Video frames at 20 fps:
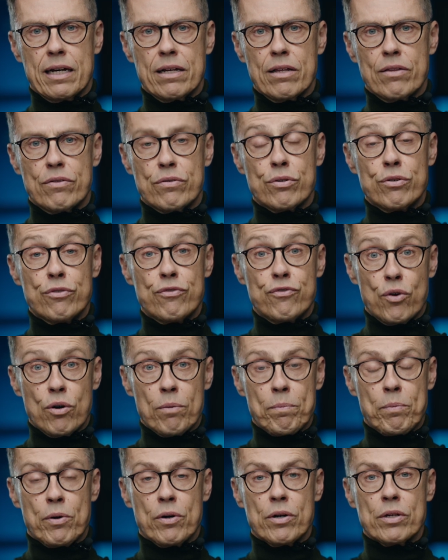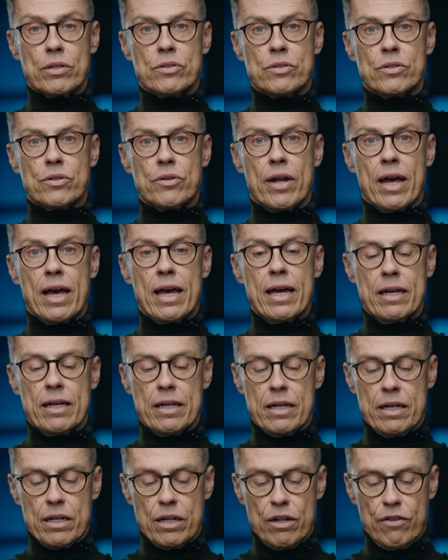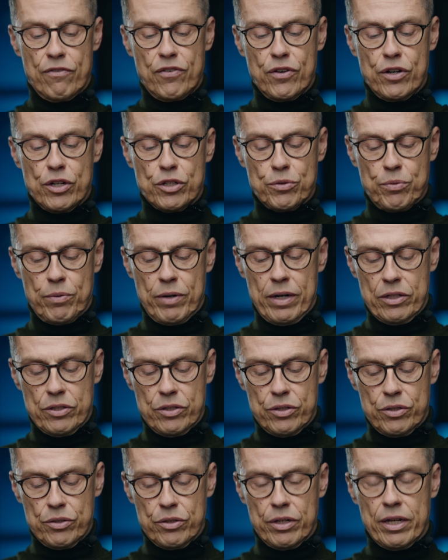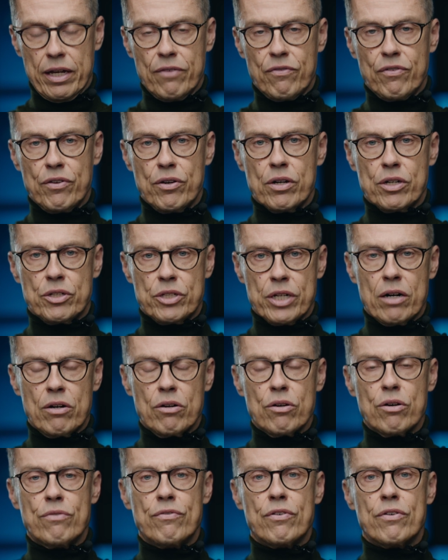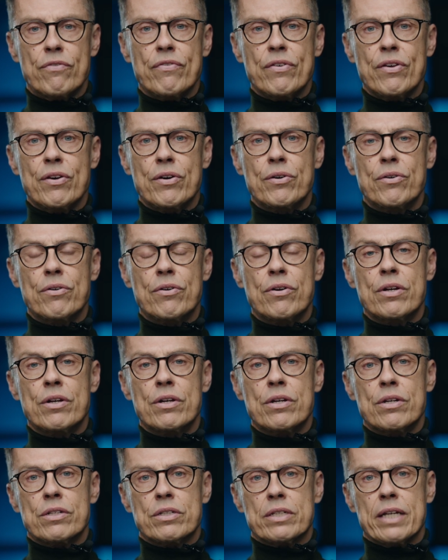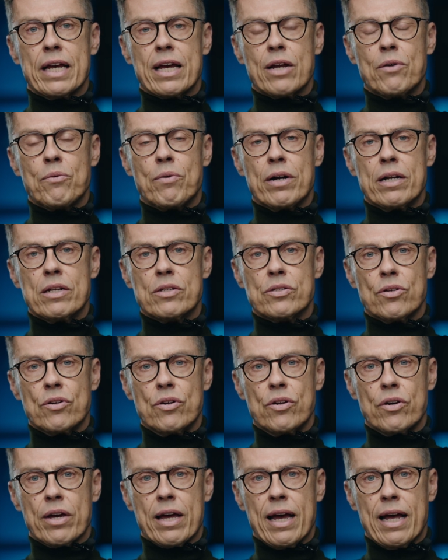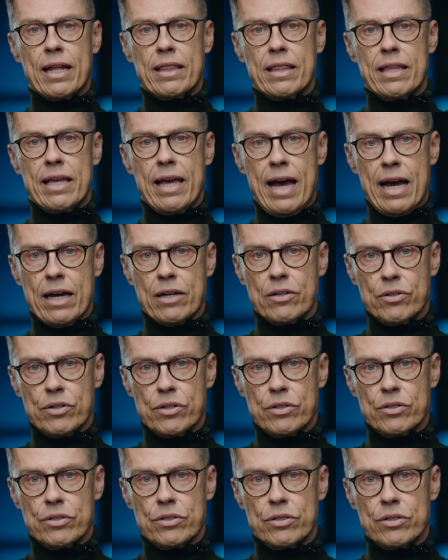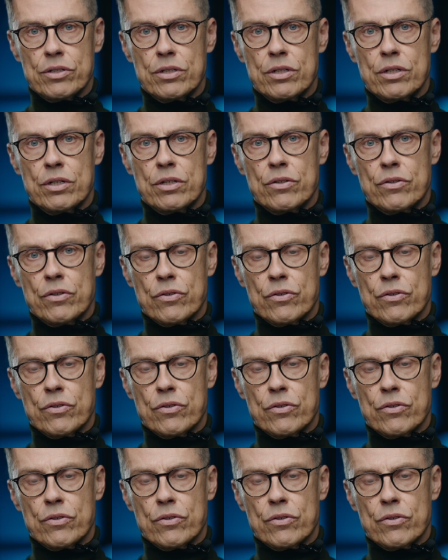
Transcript: through 4 points today. The first one is to give you a general overview. Second one is to look at the actors. The